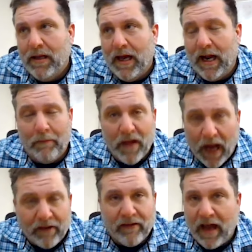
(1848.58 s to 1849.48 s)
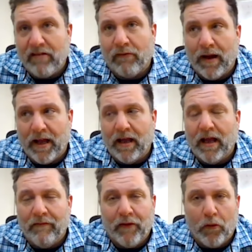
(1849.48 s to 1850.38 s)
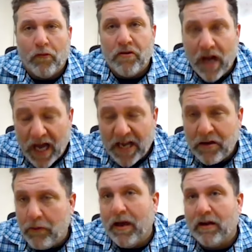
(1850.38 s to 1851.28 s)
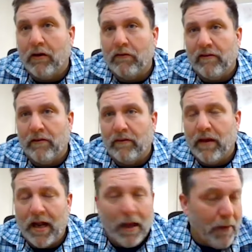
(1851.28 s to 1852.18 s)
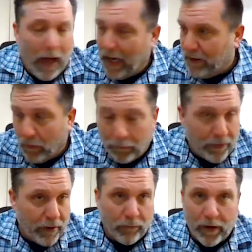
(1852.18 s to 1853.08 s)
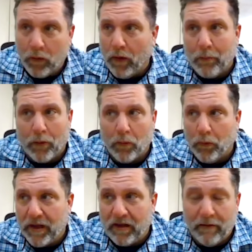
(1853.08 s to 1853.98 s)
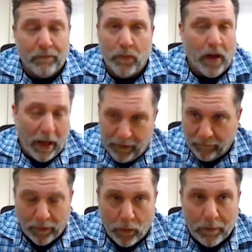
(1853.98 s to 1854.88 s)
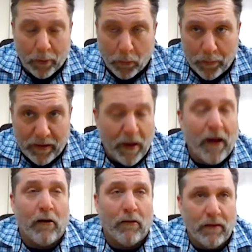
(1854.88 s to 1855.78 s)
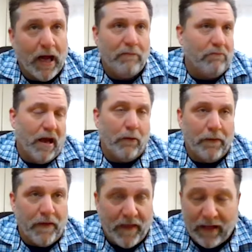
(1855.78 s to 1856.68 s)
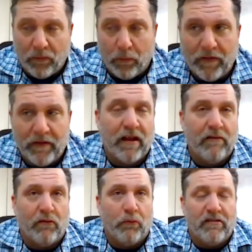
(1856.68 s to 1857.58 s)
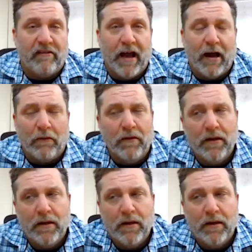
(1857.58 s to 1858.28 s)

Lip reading: and I'm not exaggerating, if there are 9 new head coaches. And I don't think Fred Hoiberg will be different. I think Fred Hoiberg will be there. I don't think that's one that's getting switched out.